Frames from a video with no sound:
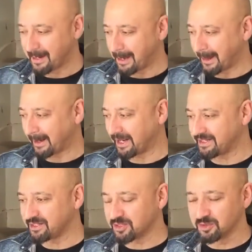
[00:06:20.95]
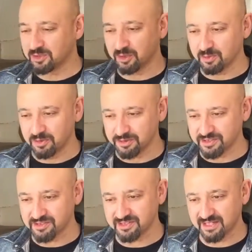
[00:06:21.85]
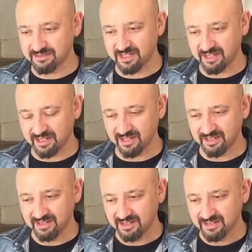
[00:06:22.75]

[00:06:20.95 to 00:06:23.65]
And then the coconut water just gives it a